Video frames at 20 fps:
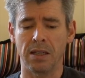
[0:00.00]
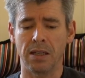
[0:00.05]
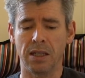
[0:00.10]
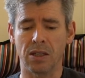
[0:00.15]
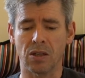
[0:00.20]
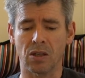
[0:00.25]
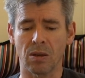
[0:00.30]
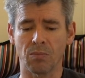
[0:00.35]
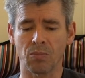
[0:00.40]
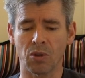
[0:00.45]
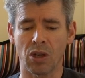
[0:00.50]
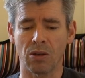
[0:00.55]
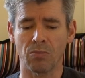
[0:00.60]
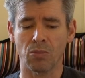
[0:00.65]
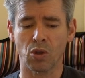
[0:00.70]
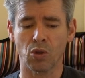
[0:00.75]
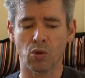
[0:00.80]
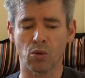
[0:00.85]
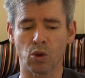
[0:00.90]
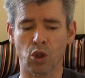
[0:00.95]
he
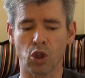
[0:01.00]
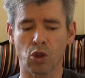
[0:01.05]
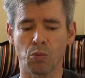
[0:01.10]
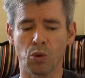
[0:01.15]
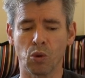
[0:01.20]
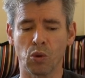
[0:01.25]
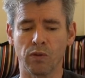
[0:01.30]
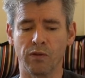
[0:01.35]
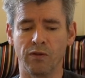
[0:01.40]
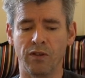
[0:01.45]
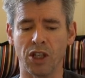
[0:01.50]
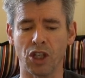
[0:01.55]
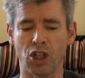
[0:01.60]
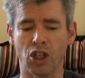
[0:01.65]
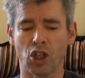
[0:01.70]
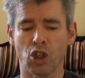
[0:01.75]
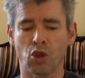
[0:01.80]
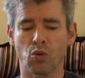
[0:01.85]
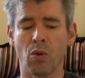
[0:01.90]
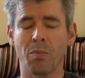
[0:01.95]
sometimes saw small
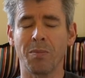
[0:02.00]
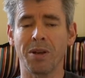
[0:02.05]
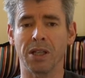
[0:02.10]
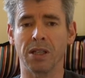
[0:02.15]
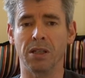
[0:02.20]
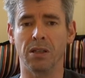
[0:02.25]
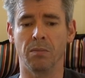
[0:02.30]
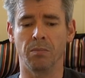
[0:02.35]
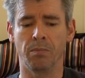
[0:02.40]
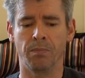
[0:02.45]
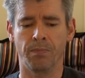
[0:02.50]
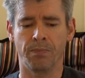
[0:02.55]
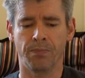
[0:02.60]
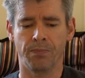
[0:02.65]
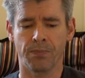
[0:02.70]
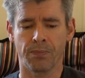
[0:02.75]
fish swimming in them.